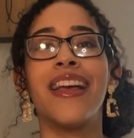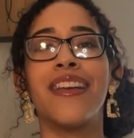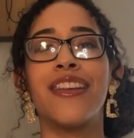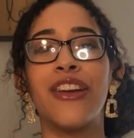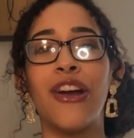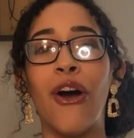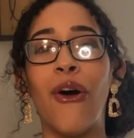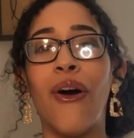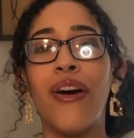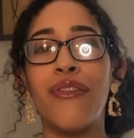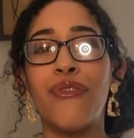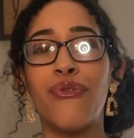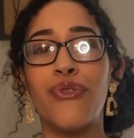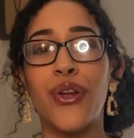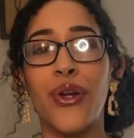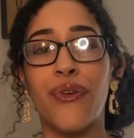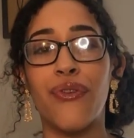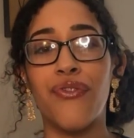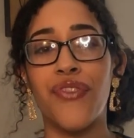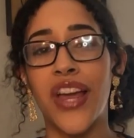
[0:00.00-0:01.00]
Go on
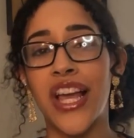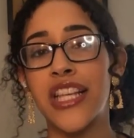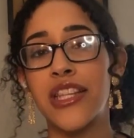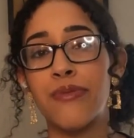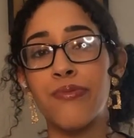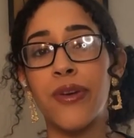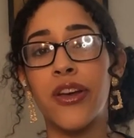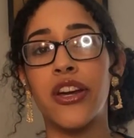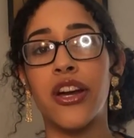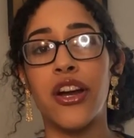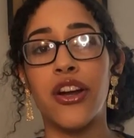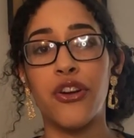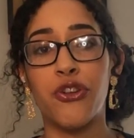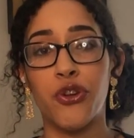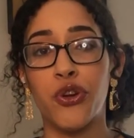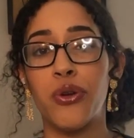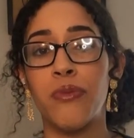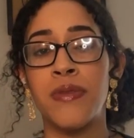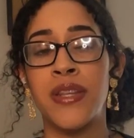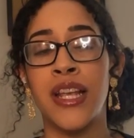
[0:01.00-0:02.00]
your Facebook
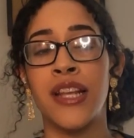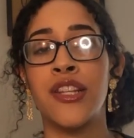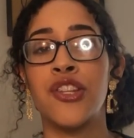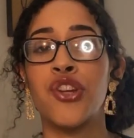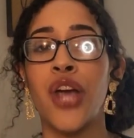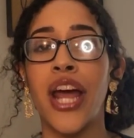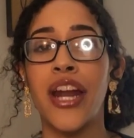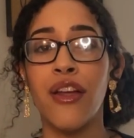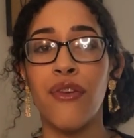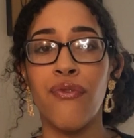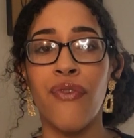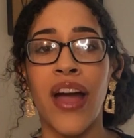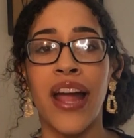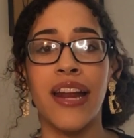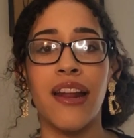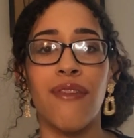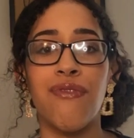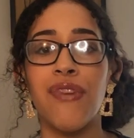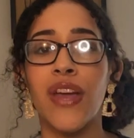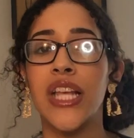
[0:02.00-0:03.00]
groups and try to find
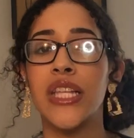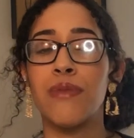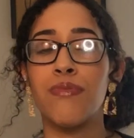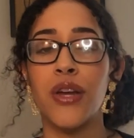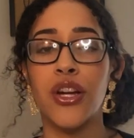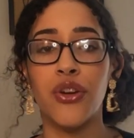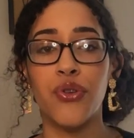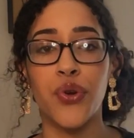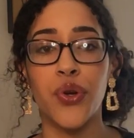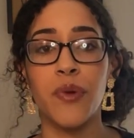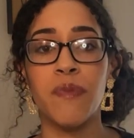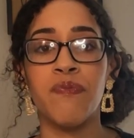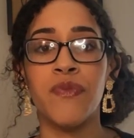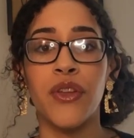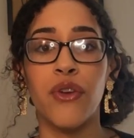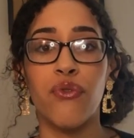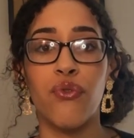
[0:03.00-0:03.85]
a Facebook group